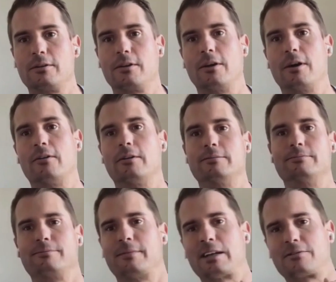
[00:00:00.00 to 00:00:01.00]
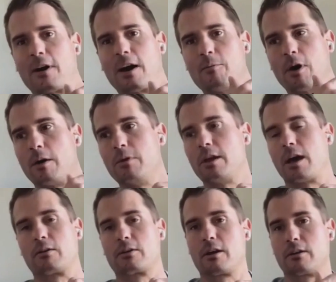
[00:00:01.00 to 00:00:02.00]
you know, and that's fine by me. I
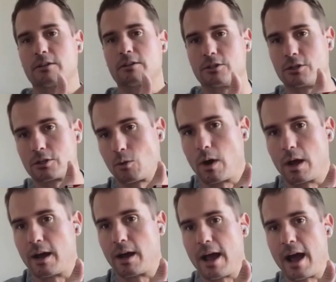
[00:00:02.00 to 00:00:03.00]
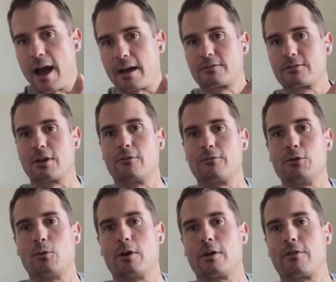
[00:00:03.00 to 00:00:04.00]
don't care. This is just the way I act. So if you
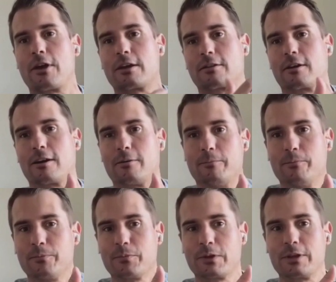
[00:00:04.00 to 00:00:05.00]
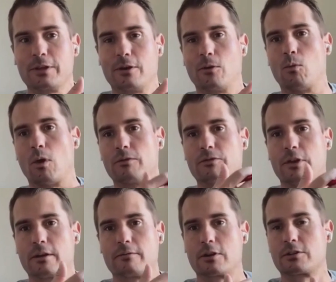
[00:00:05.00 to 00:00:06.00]
want to think that I'm, you know, one
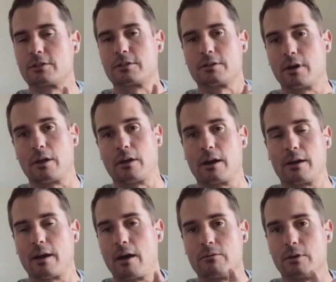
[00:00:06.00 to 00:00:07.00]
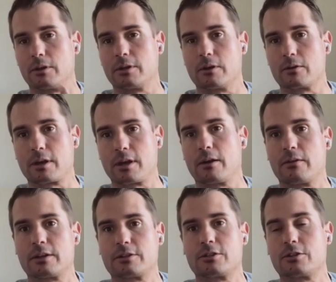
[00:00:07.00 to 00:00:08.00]
thing versus another, I really don't care.
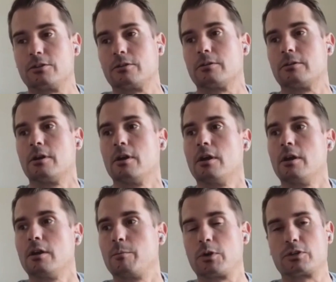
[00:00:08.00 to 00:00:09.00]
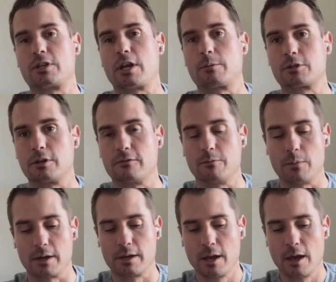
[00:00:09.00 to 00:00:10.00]
That's just your perception of
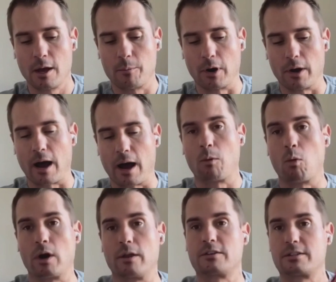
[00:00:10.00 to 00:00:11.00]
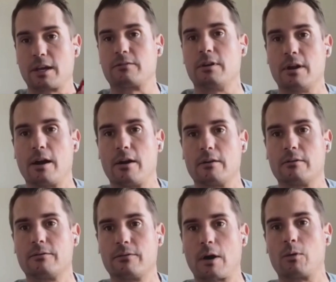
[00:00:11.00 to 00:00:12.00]
me. But I wanted to set the
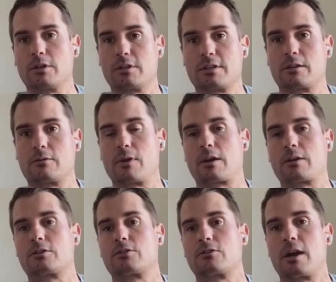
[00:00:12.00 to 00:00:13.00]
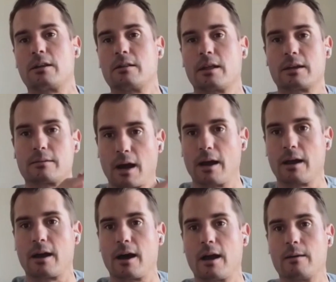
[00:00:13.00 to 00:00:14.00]
narrative. I wanted to set the record straight. And like,
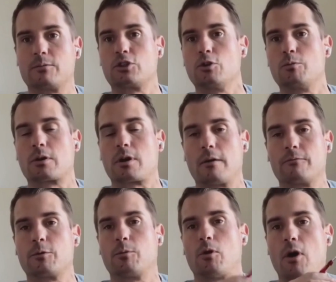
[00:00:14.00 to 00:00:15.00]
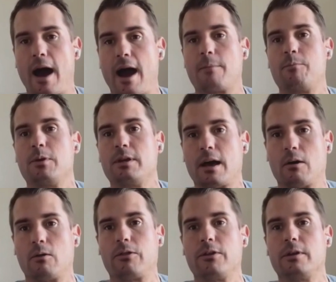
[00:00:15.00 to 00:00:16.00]
I am super comfortable, happy,
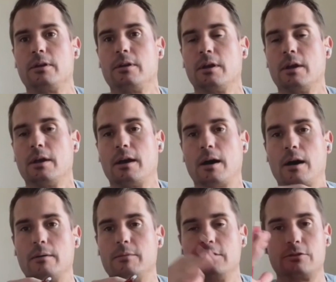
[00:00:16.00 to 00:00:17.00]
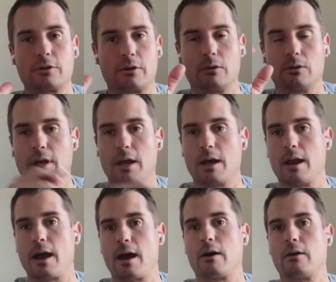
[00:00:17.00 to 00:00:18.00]
healthy, internally and
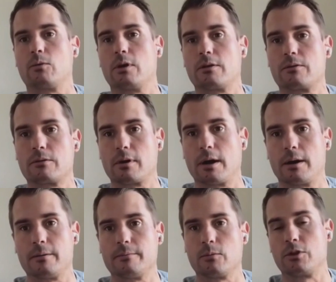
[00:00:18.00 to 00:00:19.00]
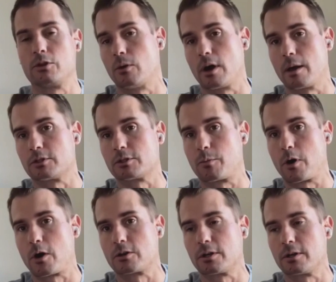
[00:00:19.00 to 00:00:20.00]
out with who I am as a
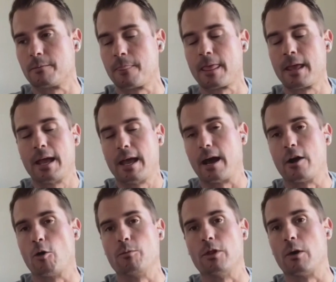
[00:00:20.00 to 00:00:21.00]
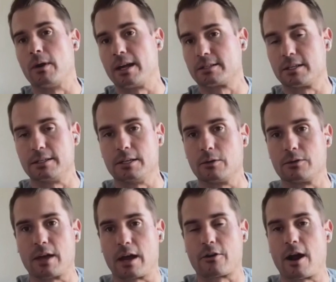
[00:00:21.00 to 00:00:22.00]
person. And I hope no one has to deal with
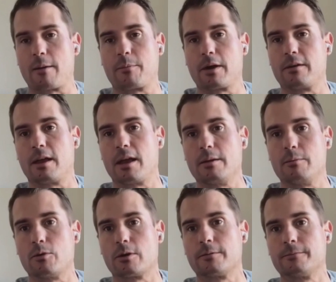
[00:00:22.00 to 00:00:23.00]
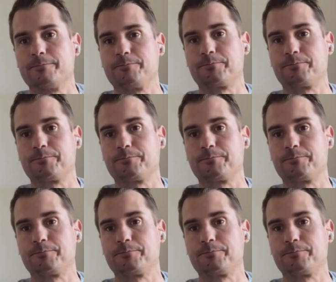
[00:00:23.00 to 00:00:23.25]
that crap anymore.